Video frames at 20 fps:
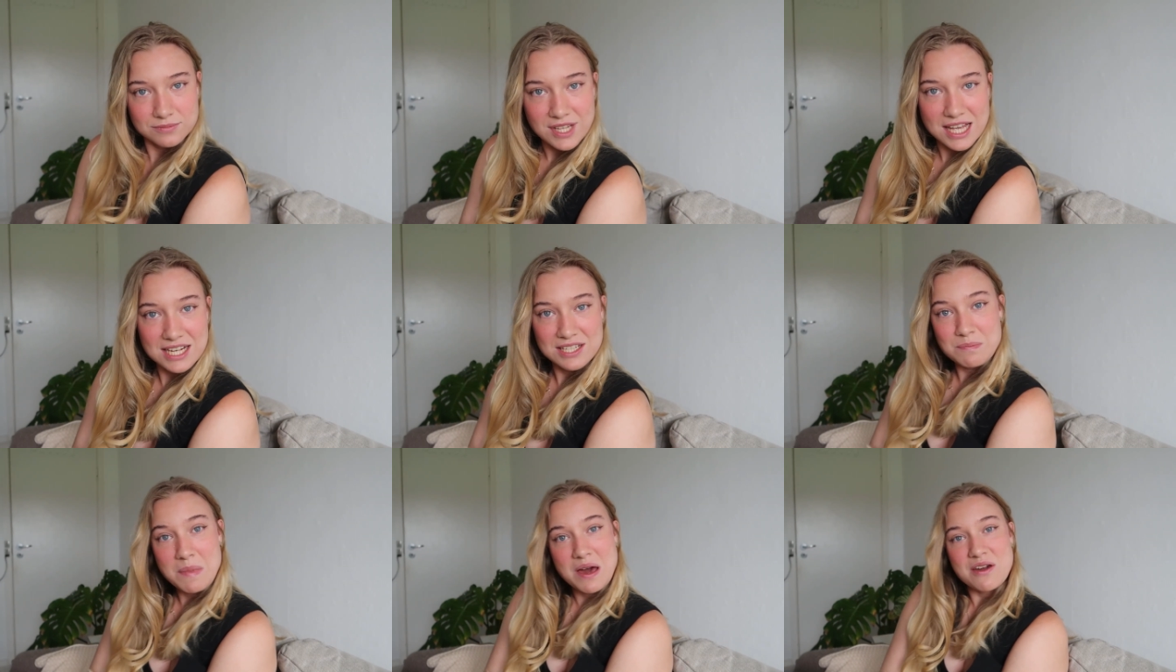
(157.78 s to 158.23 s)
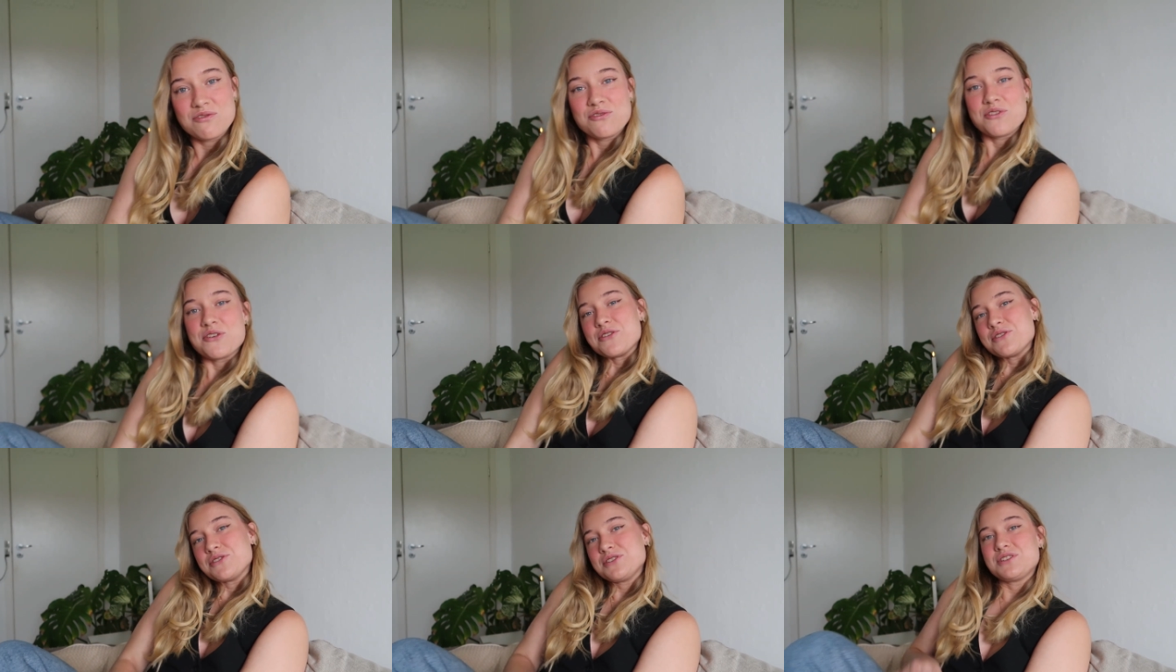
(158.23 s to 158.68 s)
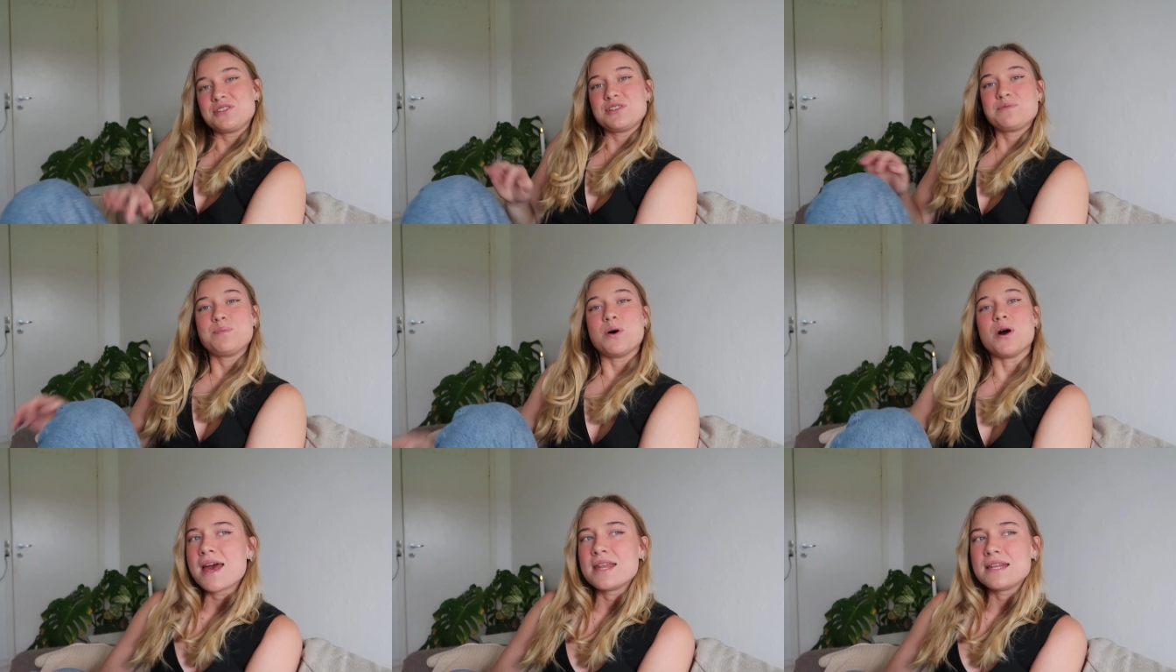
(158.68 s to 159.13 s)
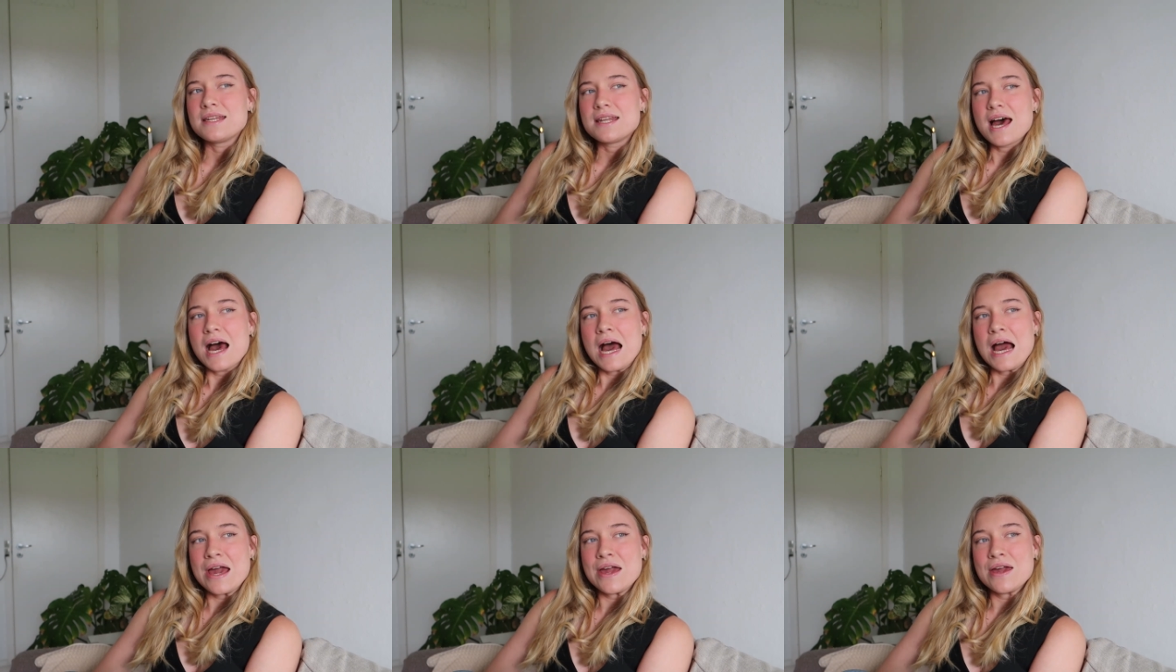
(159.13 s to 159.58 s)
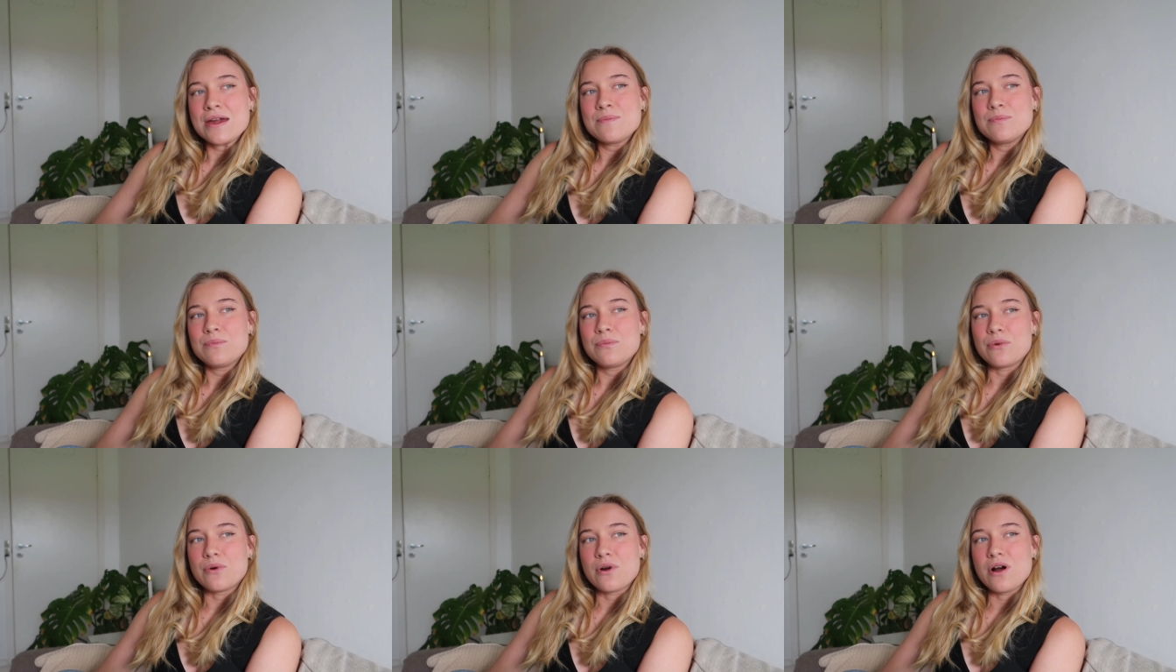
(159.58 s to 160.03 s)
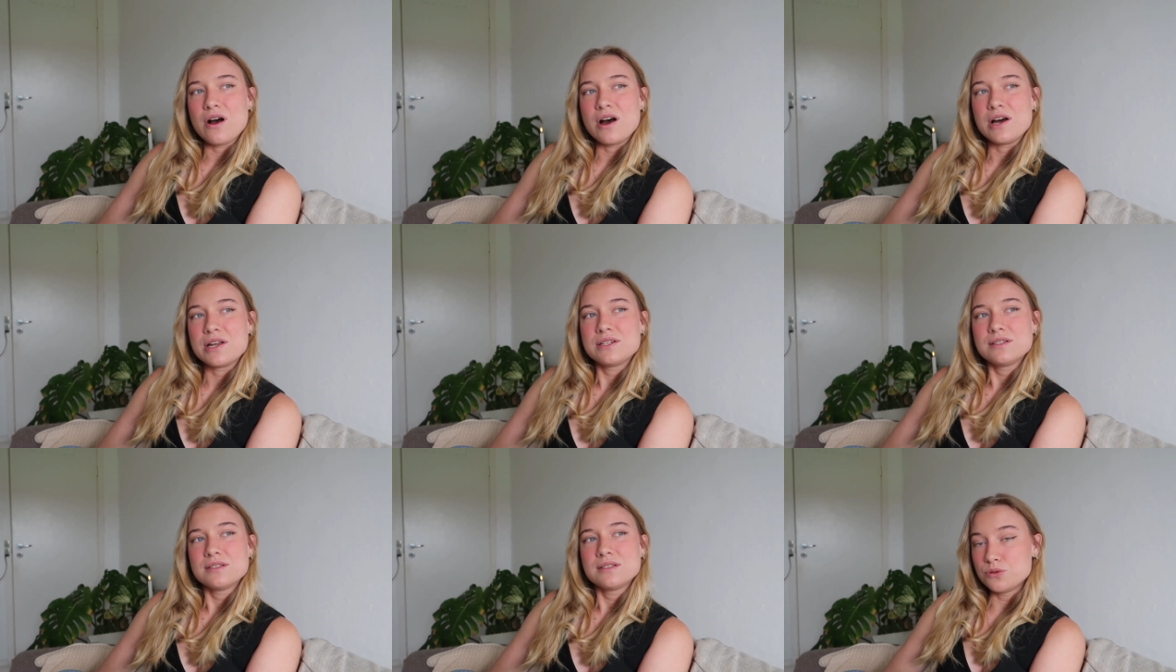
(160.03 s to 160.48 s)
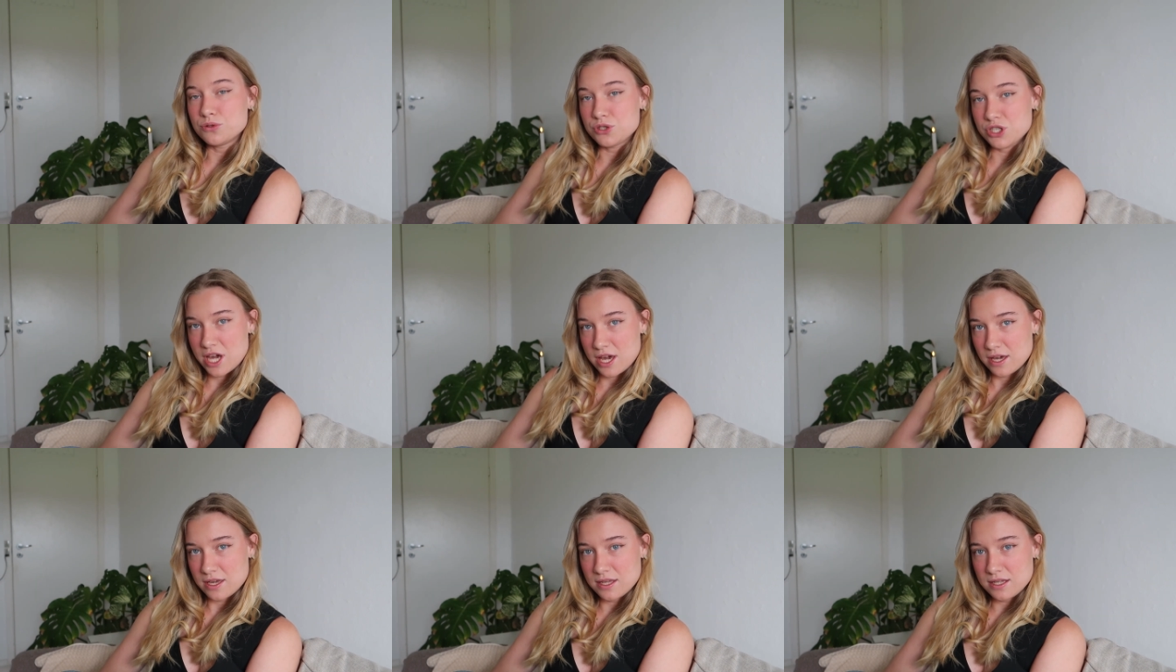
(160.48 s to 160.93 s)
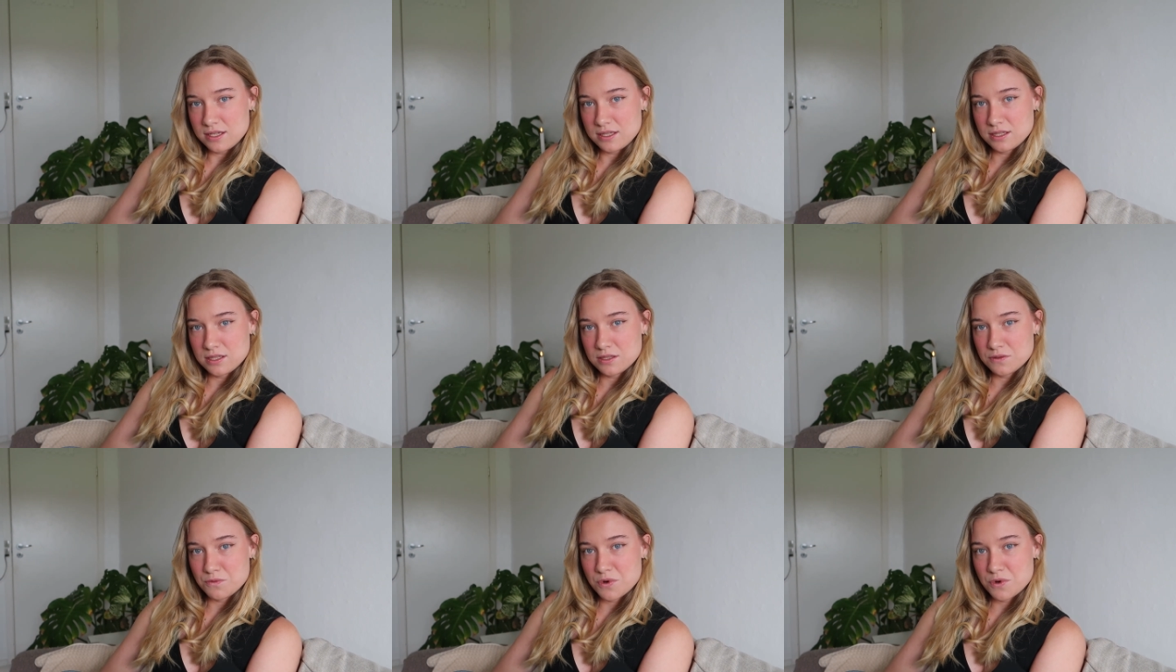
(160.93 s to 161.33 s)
That's my first, and I brought 2 jackets.